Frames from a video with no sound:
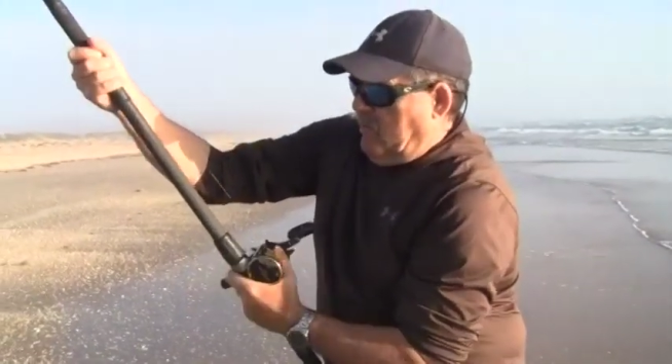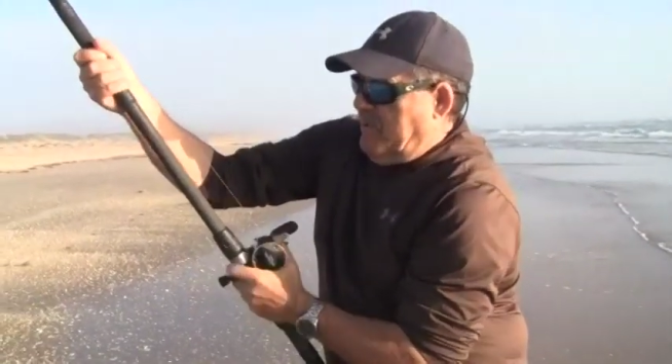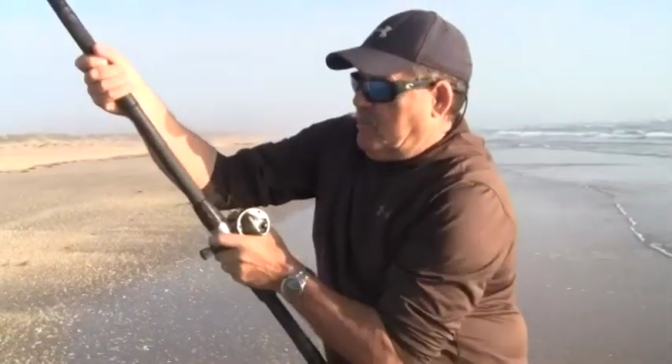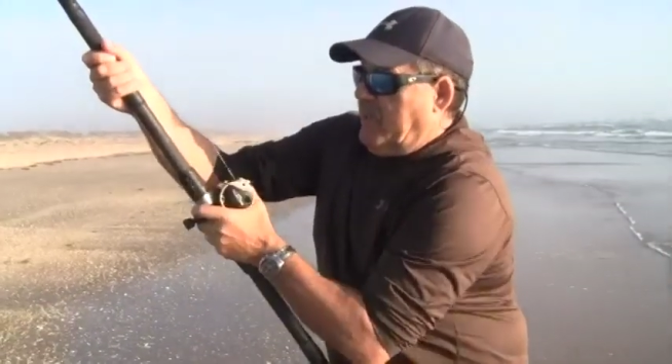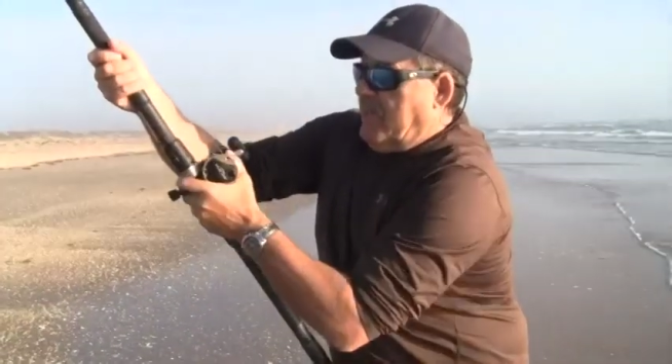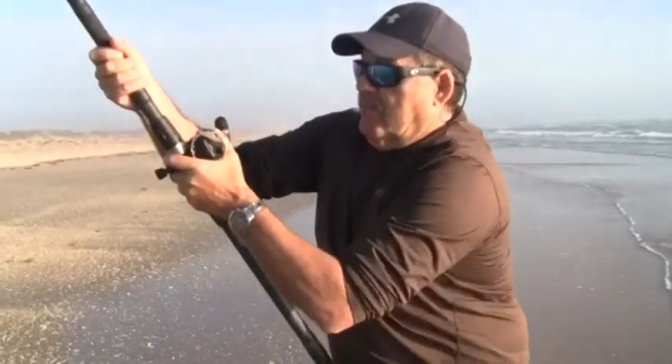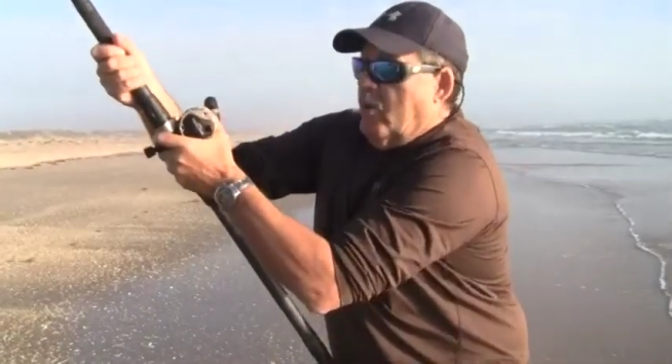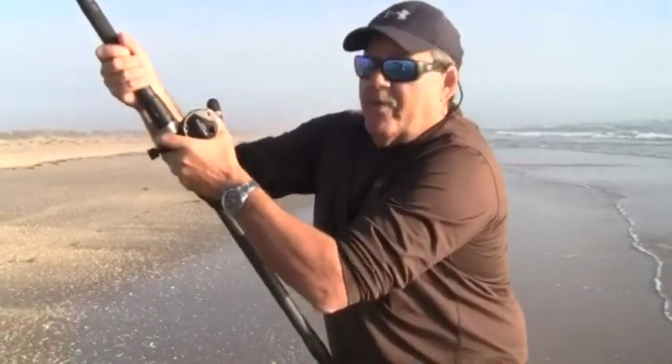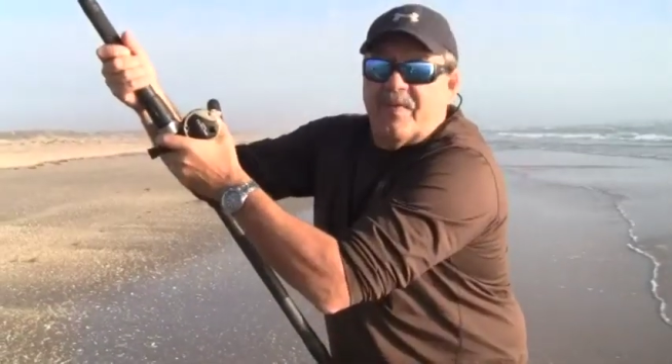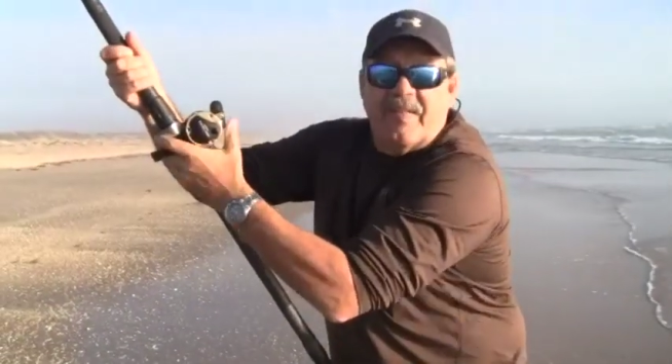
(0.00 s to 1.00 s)
which we can
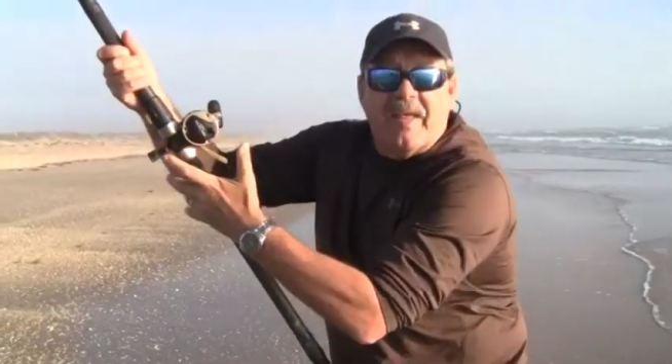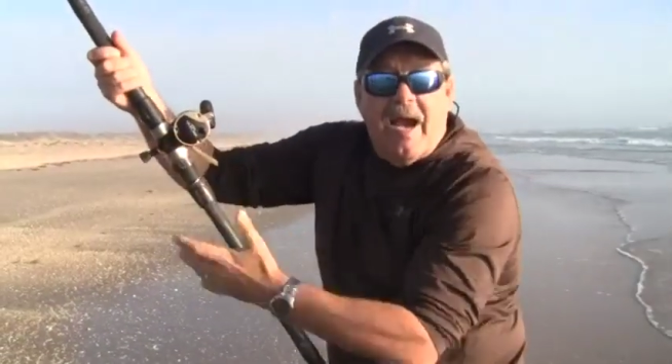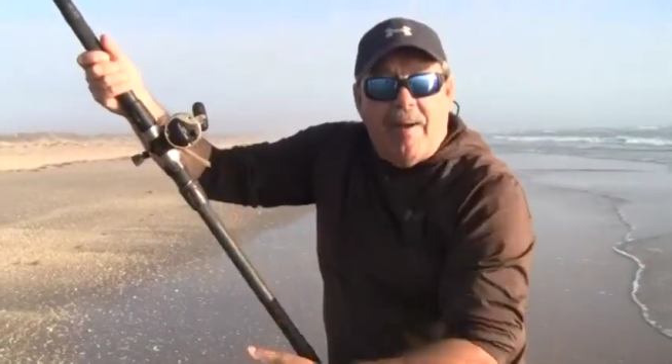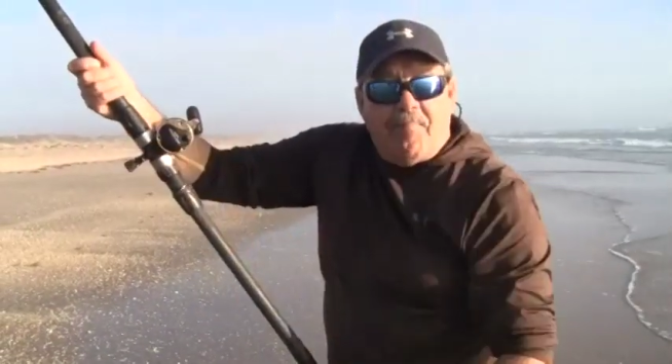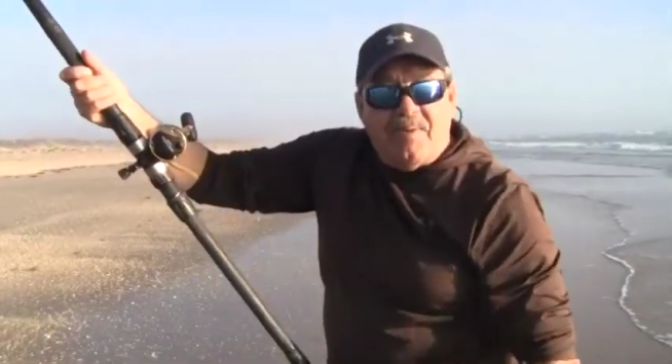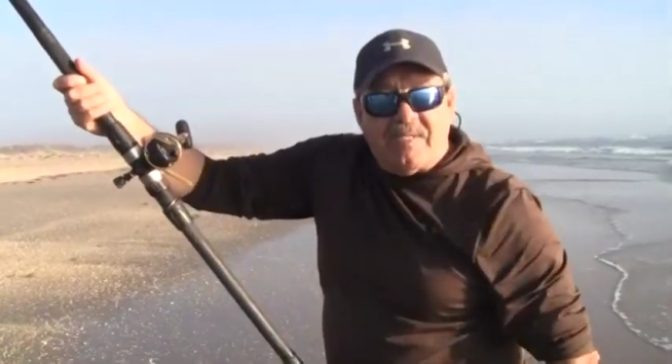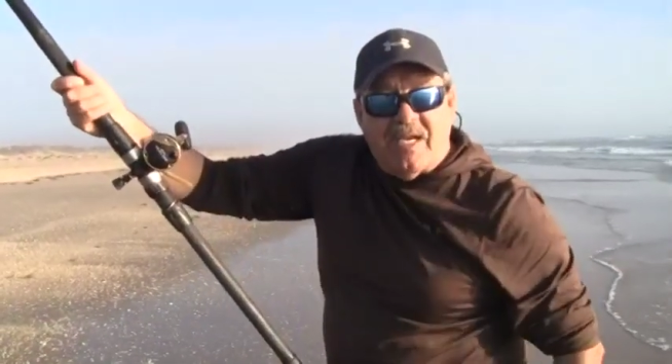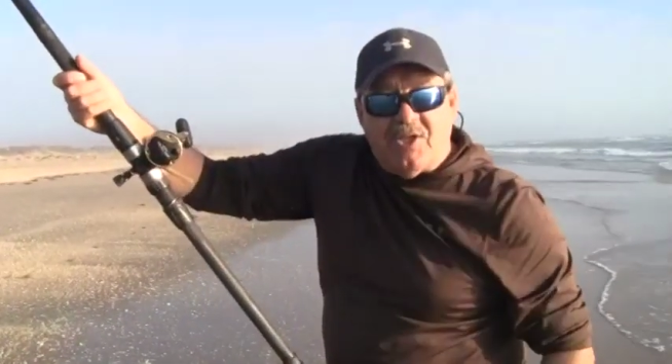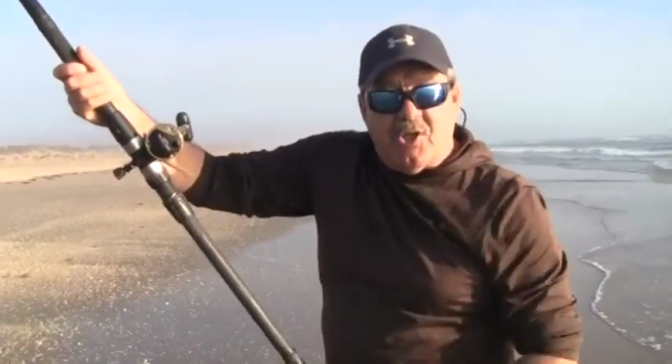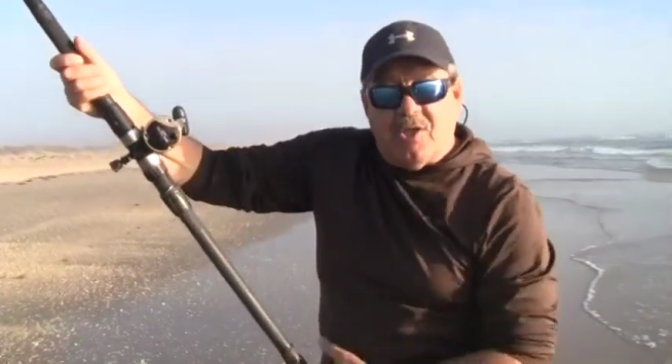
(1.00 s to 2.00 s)
move in the up
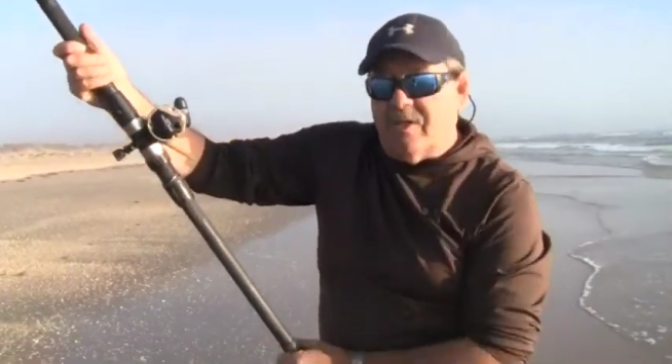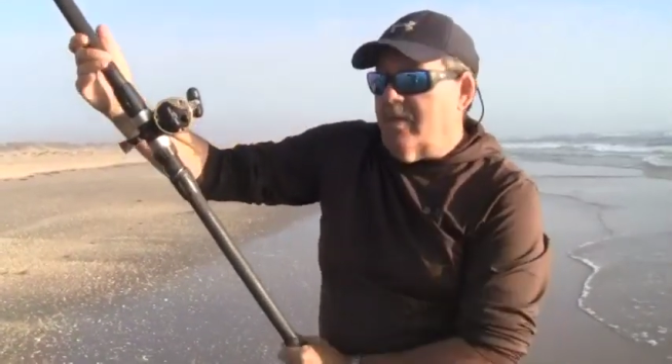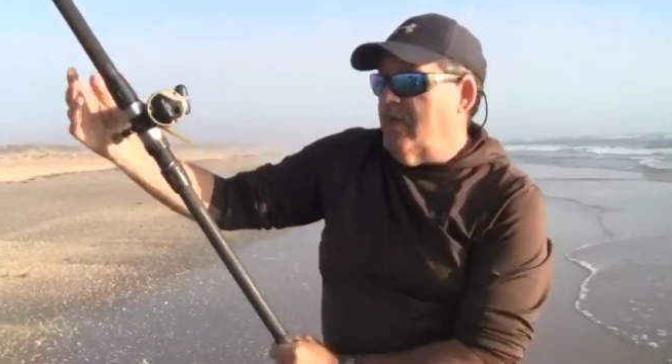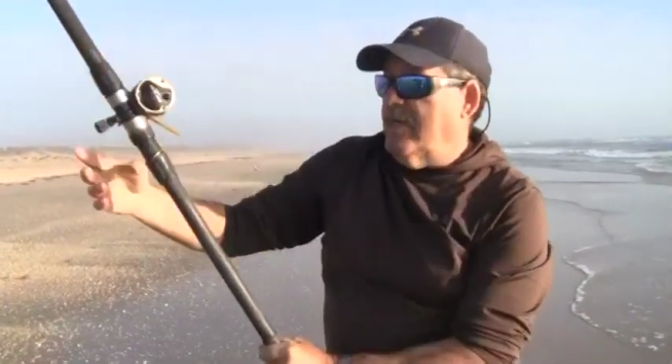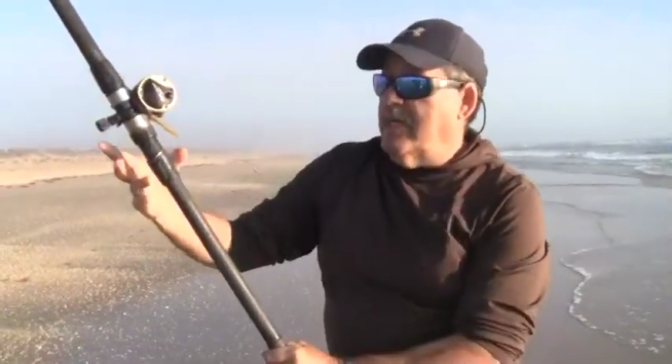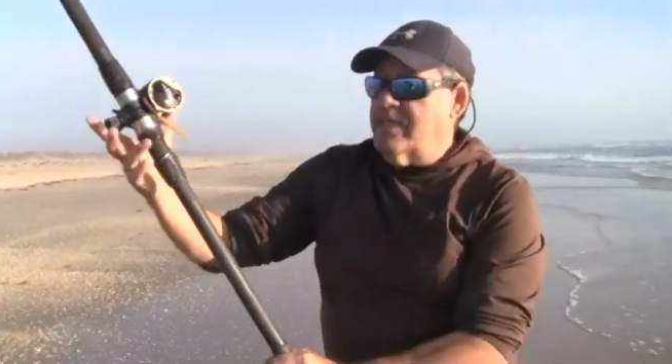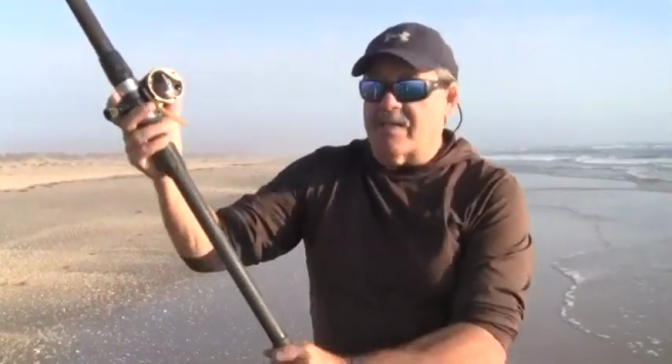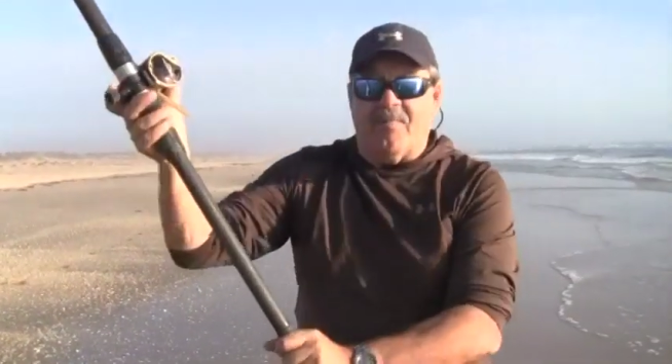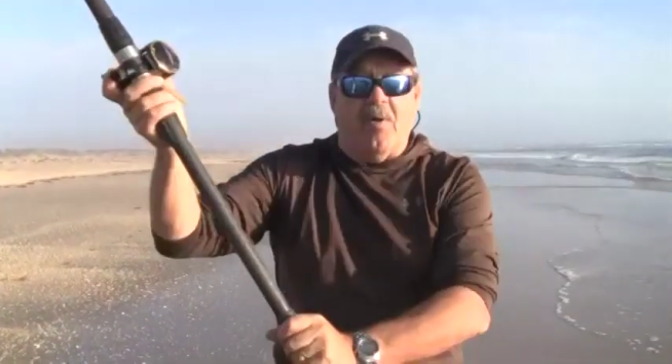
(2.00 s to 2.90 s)
position. So